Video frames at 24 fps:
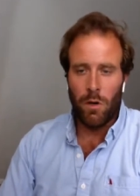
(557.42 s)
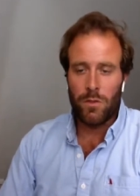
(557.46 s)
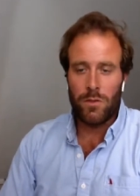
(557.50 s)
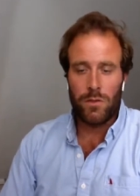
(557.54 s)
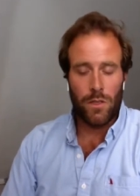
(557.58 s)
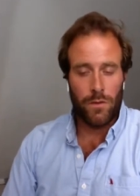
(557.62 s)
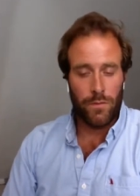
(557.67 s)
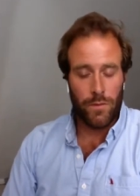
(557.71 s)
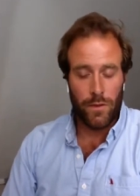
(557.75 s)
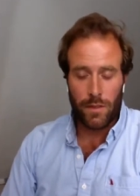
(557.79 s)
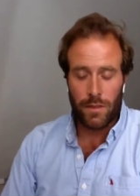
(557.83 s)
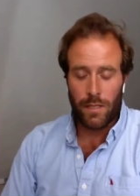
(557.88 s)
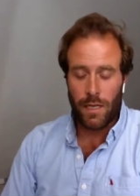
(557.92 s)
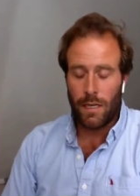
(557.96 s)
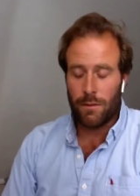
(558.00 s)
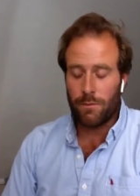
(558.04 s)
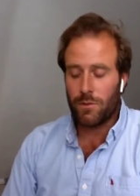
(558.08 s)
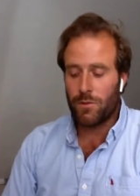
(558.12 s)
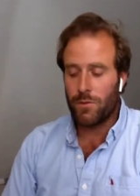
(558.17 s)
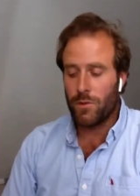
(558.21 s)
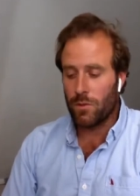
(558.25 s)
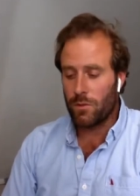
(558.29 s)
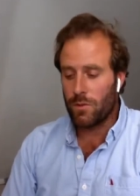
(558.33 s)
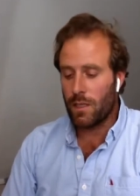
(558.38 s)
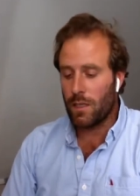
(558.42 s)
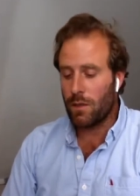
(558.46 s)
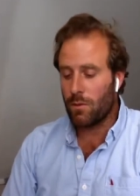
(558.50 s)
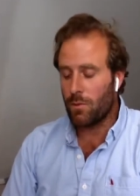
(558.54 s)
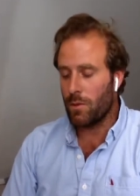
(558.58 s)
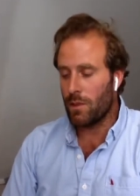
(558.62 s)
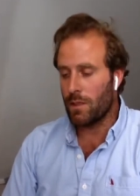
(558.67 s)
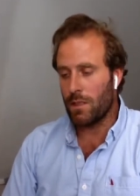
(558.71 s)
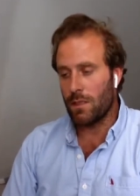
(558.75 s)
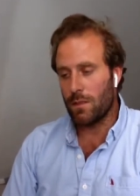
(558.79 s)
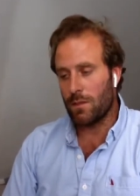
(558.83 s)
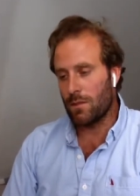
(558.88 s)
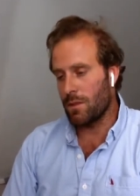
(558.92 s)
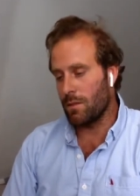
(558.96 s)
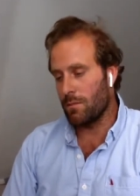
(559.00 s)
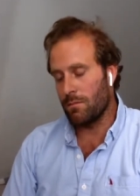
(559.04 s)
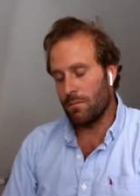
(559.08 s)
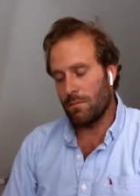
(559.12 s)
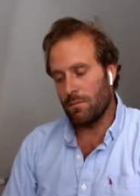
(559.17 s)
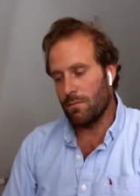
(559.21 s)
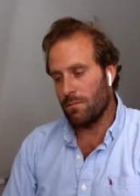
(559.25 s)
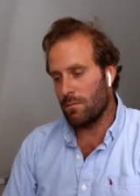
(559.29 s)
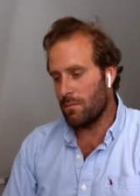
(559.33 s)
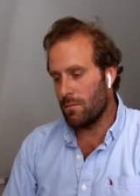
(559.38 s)
Most of the time cruising. We did
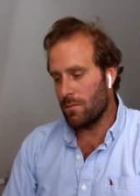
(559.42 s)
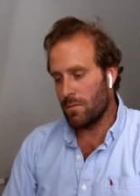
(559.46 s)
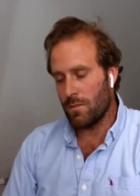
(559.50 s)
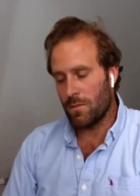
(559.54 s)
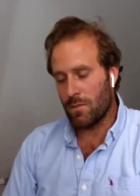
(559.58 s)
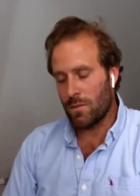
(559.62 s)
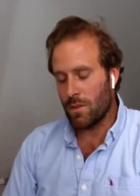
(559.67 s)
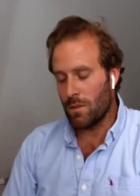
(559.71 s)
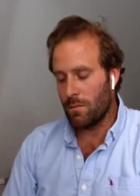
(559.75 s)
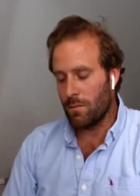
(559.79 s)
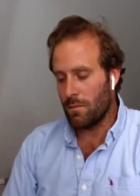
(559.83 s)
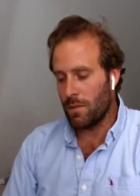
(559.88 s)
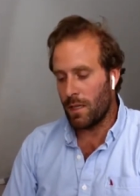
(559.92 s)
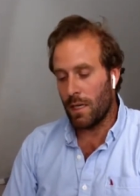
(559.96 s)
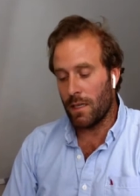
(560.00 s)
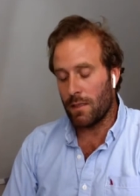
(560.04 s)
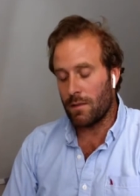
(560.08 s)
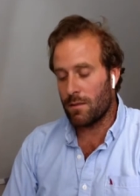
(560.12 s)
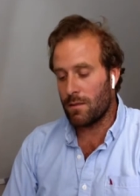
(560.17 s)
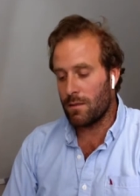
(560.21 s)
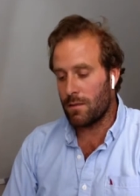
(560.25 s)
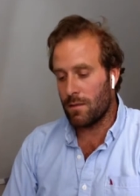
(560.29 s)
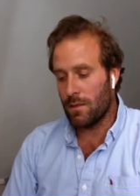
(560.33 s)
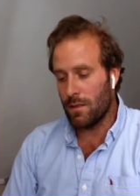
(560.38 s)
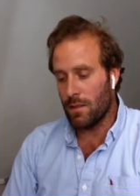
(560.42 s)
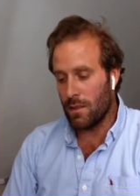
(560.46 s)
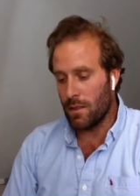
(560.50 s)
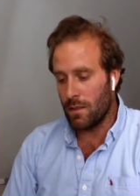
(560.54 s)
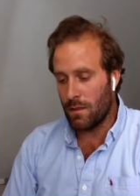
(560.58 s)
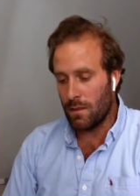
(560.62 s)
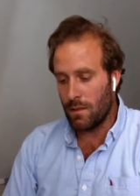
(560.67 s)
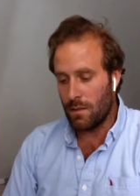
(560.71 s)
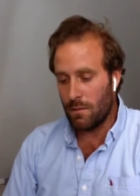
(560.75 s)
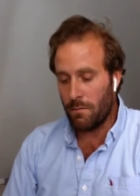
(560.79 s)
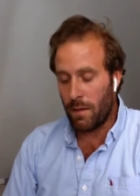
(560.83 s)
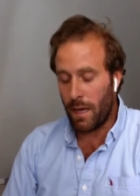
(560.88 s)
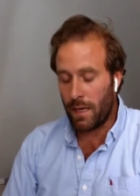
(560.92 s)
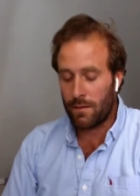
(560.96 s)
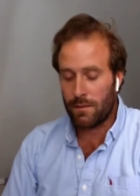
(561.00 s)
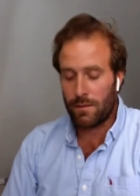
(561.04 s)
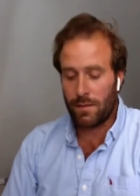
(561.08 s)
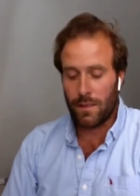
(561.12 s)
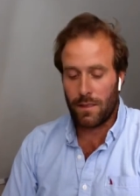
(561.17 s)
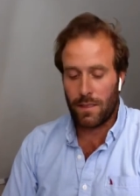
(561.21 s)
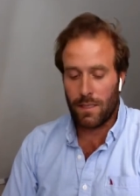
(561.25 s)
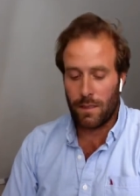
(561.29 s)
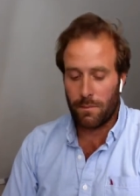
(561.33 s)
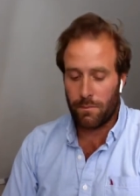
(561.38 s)
some nice
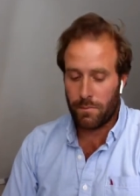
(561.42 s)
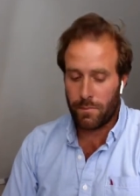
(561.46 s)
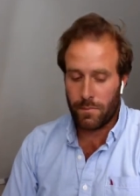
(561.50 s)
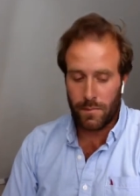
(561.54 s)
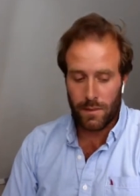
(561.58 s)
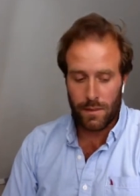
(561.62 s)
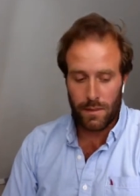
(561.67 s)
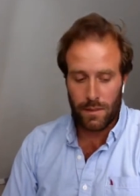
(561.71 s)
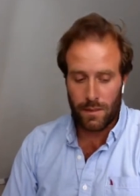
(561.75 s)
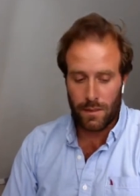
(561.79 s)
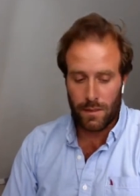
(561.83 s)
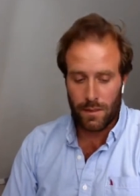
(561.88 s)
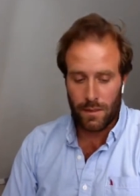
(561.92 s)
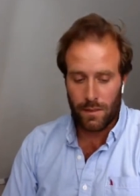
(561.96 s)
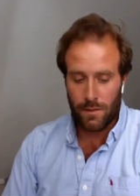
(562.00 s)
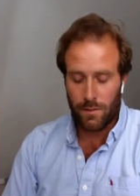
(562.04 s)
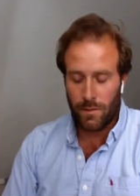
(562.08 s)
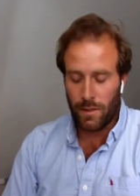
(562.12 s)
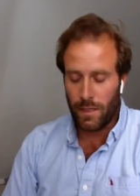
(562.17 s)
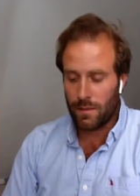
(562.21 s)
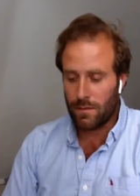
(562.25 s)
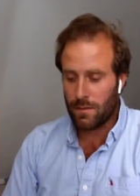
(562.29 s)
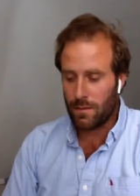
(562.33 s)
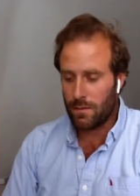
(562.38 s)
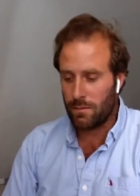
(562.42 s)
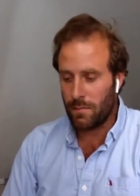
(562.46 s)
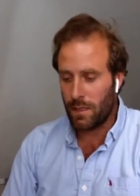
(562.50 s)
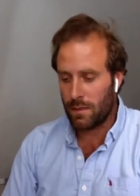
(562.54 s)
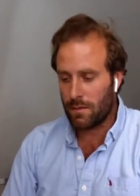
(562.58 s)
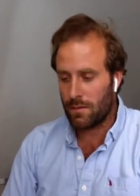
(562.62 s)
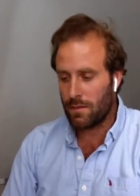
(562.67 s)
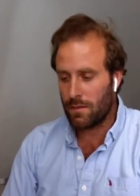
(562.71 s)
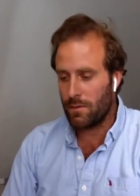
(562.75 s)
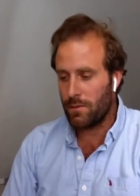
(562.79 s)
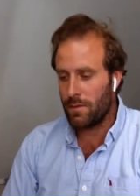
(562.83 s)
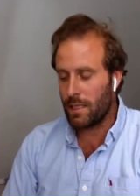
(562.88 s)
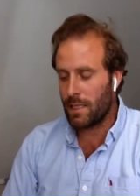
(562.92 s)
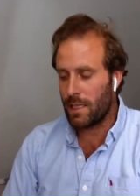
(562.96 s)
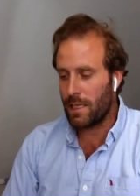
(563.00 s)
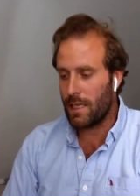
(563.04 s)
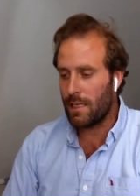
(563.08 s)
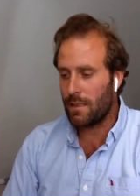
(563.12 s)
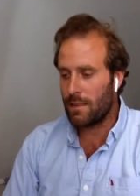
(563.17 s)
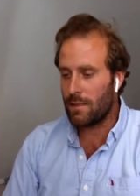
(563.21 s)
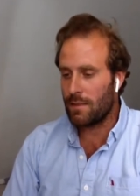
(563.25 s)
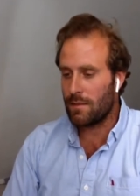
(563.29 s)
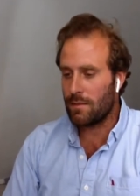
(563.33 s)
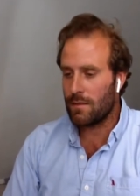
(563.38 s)
maxi cup races, maxi
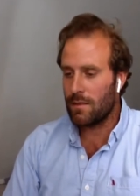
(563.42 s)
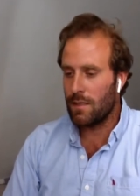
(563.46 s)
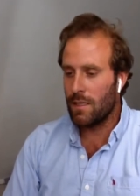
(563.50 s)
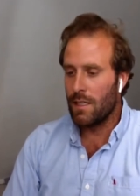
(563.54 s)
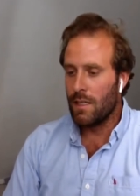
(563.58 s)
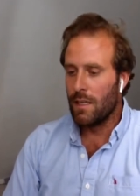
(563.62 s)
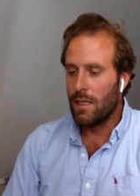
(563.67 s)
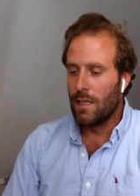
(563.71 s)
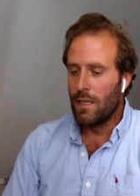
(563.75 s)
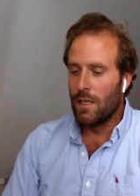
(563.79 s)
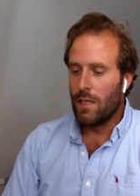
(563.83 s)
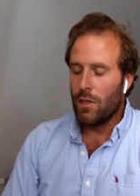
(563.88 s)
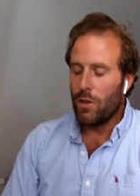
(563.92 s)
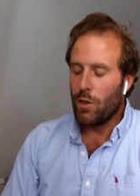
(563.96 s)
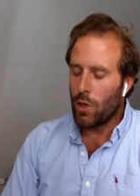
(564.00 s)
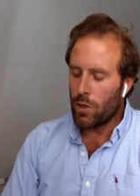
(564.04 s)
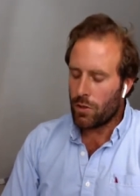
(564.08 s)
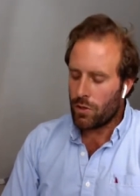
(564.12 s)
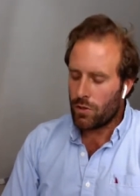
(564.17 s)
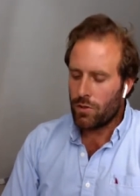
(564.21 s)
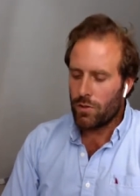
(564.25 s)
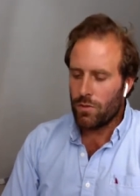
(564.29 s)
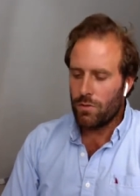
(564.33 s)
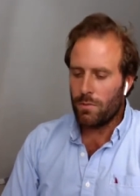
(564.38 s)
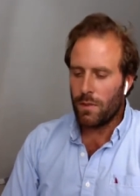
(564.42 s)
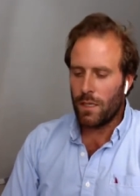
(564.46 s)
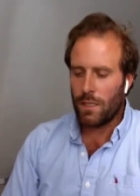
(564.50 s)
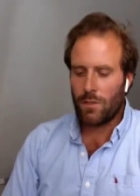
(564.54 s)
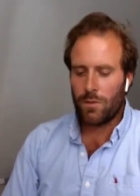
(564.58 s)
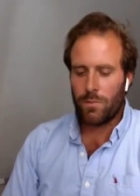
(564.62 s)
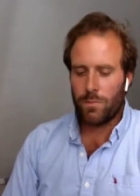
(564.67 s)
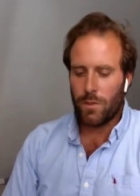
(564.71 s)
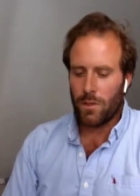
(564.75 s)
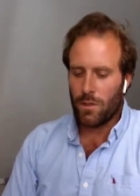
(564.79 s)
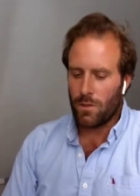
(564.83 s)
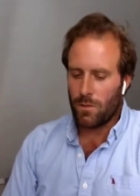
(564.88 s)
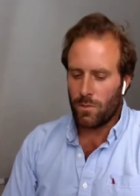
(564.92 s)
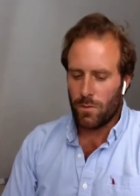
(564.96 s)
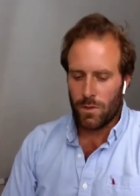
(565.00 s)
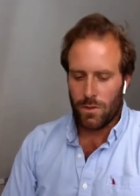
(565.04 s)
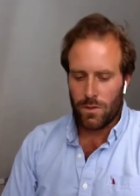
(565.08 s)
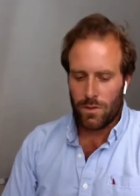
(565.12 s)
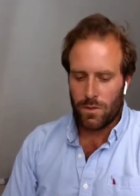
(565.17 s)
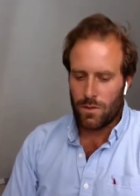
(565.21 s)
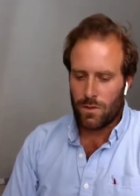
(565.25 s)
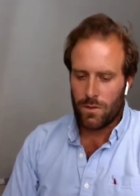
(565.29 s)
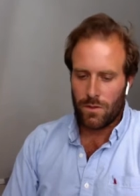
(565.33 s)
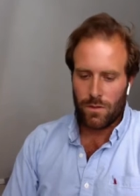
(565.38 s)
regattas. Not too much, but it
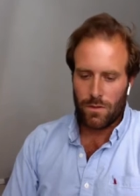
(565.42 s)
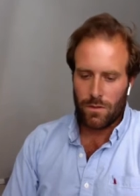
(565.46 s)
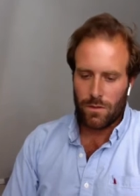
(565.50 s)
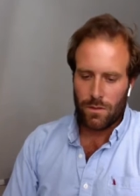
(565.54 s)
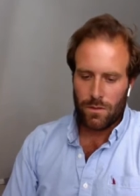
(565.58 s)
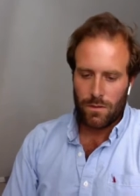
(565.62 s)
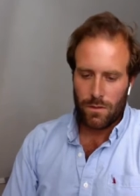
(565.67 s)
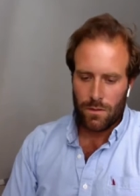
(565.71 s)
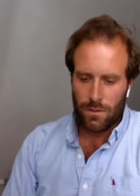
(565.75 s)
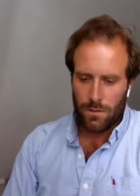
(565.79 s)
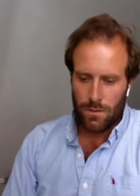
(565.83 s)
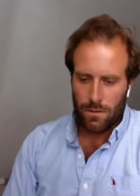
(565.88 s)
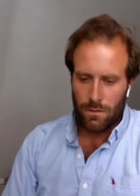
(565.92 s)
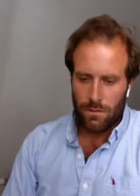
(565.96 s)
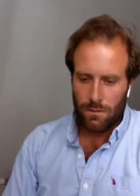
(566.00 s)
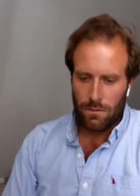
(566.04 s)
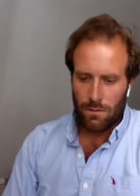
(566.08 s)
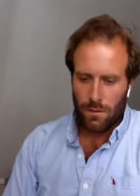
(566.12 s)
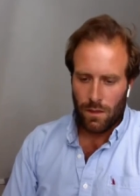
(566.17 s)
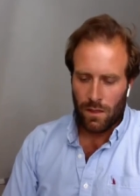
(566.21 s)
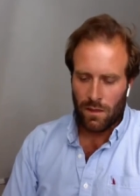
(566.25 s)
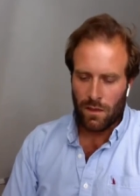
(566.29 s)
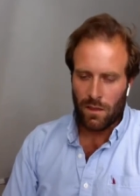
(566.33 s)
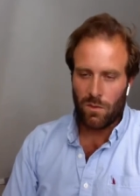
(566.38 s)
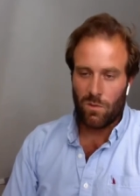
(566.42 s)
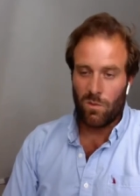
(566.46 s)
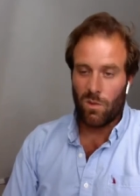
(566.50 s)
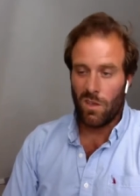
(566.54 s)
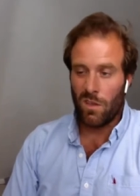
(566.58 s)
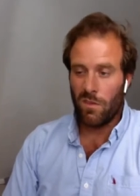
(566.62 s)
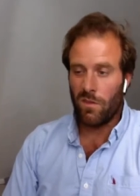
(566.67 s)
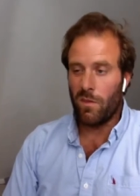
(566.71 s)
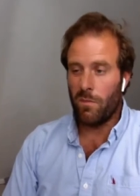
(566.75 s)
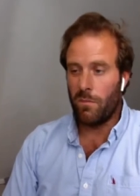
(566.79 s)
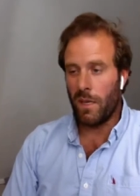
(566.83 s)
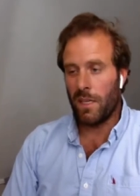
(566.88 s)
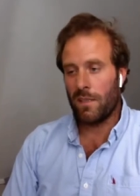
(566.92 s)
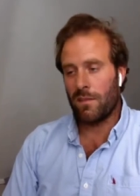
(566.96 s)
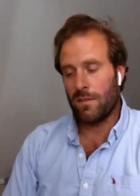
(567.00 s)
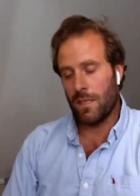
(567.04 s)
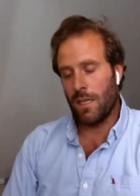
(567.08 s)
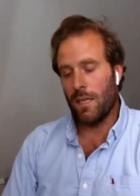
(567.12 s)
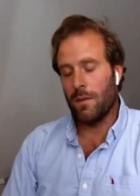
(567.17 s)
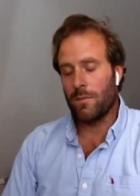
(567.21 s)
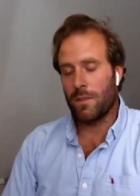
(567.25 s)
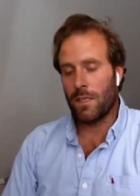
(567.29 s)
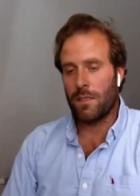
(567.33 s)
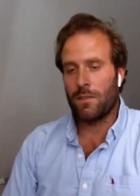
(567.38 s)
was, I think, one of the
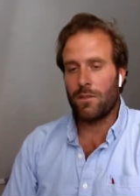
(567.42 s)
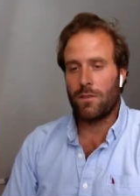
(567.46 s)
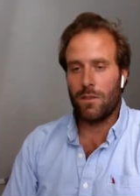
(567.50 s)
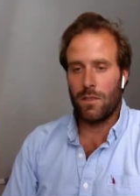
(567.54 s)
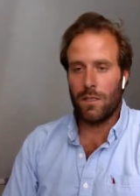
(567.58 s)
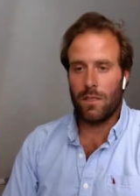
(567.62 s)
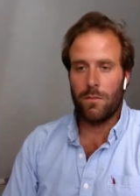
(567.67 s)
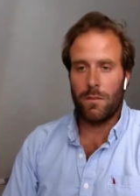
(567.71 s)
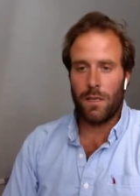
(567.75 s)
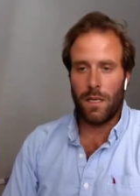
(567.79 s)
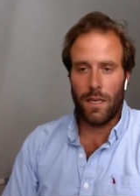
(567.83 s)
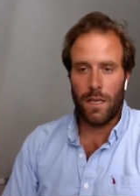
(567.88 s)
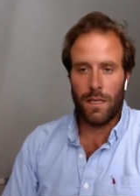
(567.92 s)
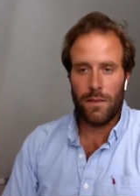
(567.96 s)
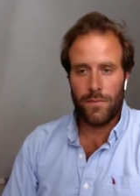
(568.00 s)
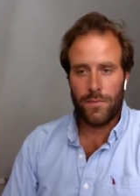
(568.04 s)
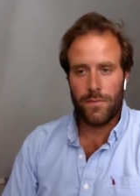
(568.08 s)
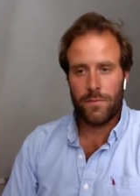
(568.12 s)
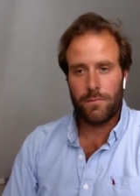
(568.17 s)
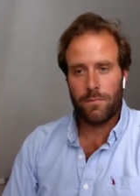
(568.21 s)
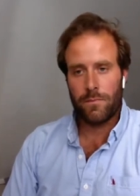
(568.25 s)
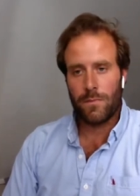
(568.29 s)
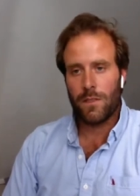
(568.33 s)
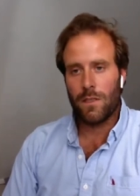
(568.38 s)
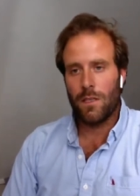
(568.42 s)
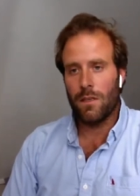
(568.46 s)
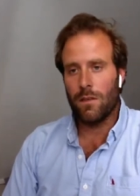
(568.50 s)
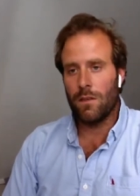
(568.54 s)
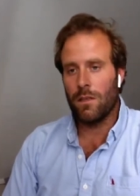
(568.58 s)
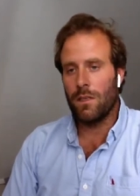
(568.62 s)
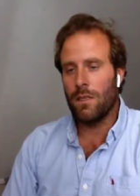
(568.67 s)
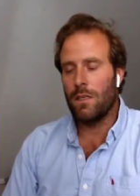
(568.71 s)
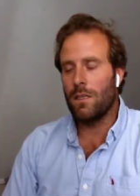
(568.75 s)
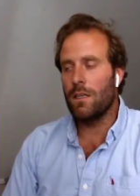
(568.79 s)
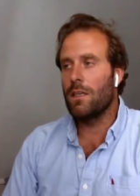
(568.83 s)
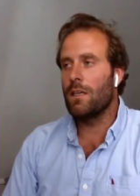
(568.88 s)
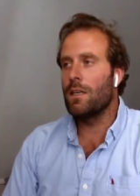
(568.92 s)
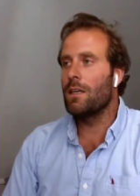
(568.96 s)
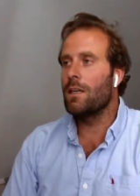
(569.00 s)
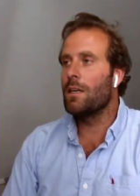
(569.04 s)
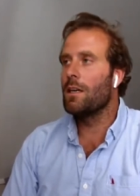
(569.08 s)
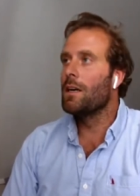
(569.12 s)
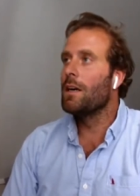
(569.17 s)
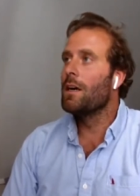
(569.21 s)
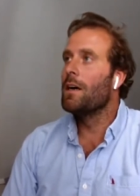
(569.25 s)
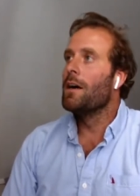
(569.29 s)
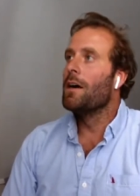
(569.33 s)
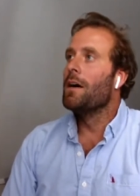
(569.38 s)
best times actually in my life,
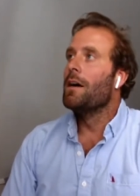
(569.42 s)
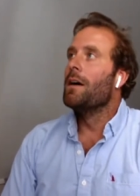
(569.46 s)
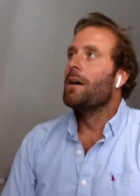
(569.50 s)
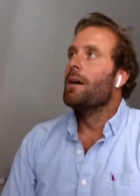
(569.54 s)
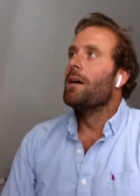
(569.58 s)
because